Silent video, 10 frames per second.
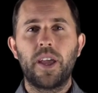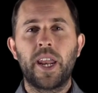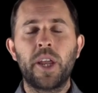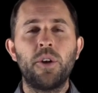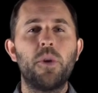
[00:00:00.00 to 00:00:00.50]

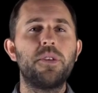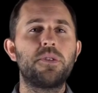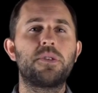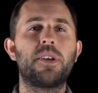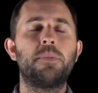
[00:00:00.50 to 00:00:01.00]
and I know
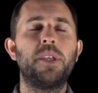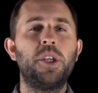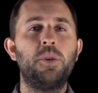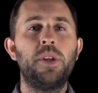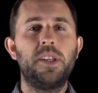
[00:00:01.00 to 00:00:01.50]
this is something
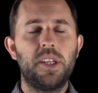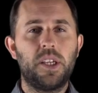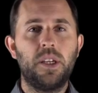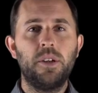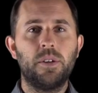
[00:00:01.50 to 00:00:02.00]
you need to
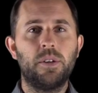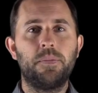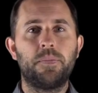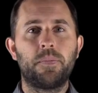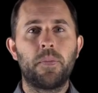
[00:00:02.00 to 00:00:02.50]

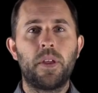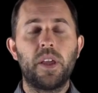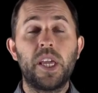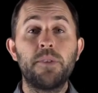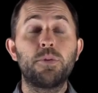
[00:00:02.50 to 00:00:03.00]
hear
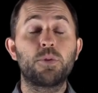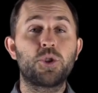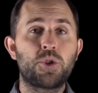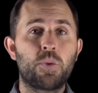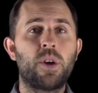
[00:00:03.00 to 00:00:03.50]
if you're
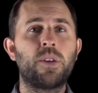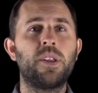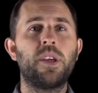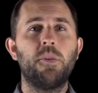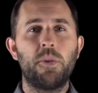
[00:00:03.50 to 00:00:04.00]

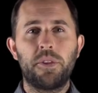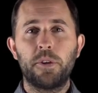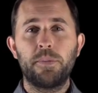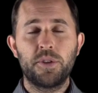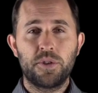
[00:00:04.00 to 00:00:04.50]
struggling with
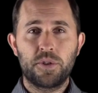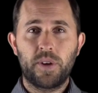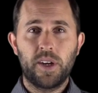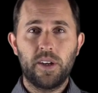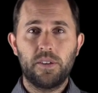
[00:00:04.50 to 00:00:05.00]
your business
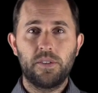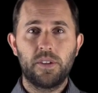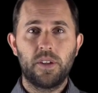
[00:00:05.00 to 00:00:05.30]
right now.